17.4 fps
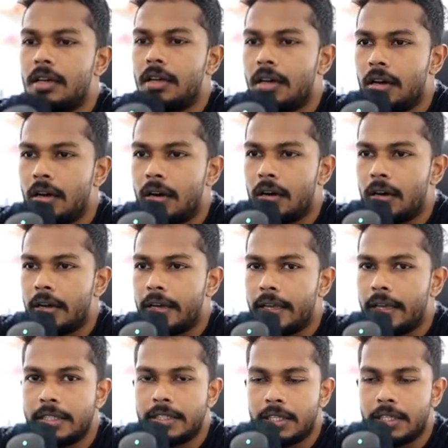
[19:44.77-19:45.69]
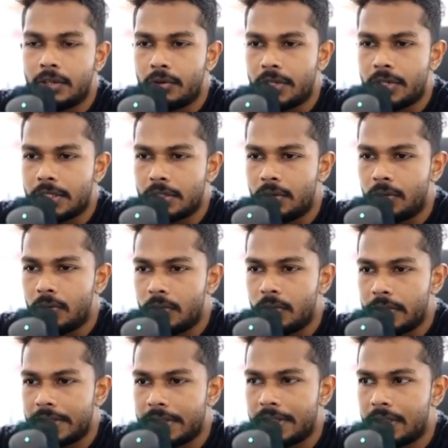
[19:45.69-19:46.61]
asynchronous
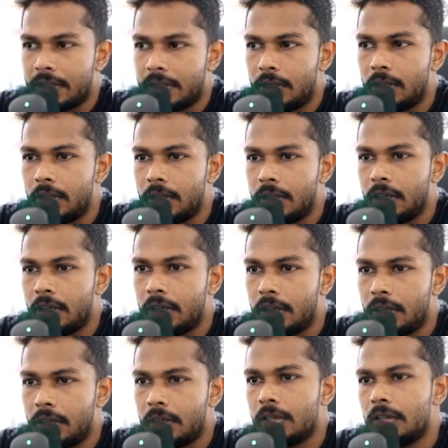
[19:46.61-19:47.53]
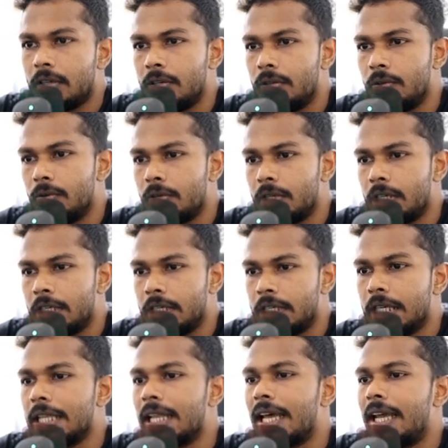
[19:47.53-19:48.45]
calls look
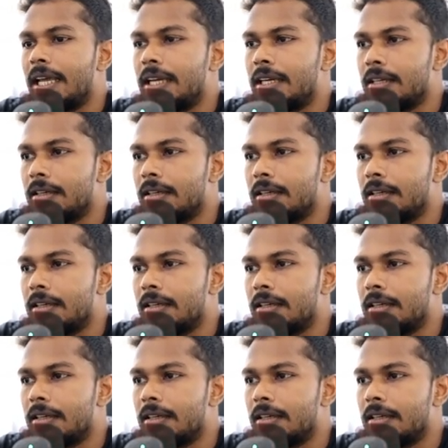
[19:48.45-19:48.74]
like